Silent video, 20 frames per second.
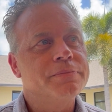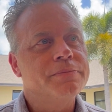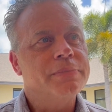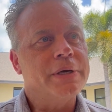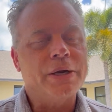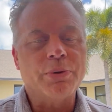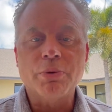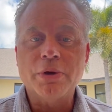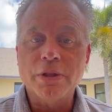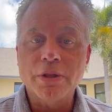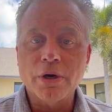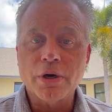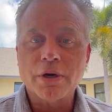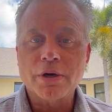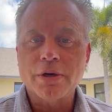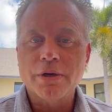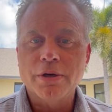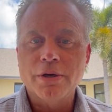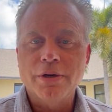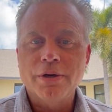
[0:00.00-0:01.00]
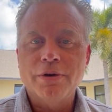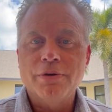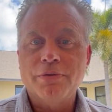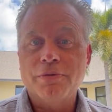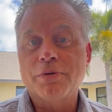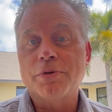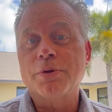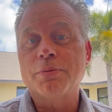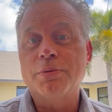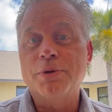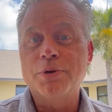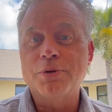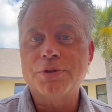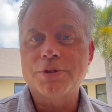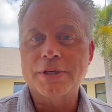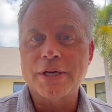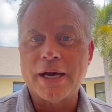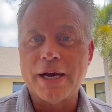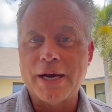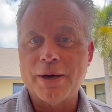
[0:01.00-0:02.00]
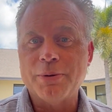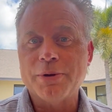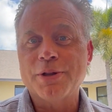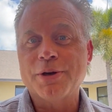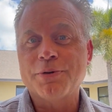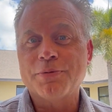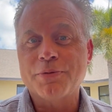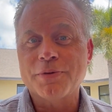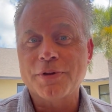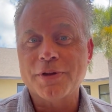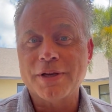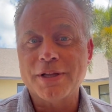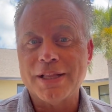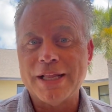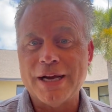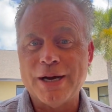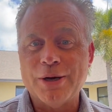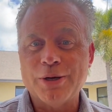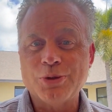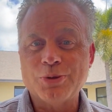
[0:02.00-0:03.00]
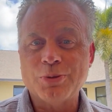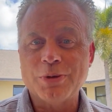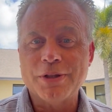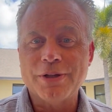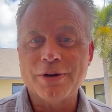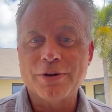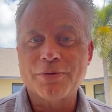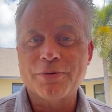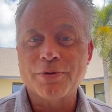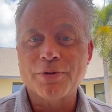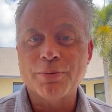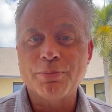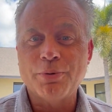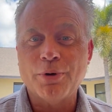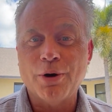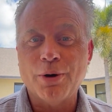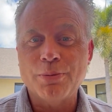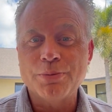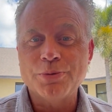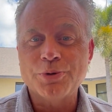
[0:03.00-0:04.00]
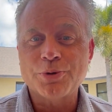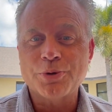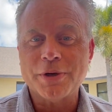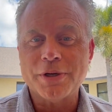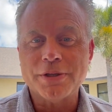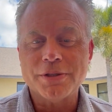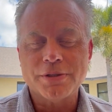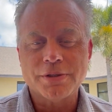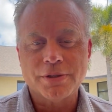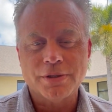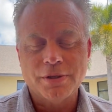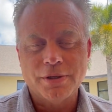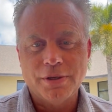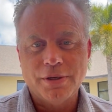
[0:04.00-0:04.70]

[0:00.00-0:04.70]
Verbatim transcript: And we look for the blue sky, we look for the clouds, we look for the palm trees.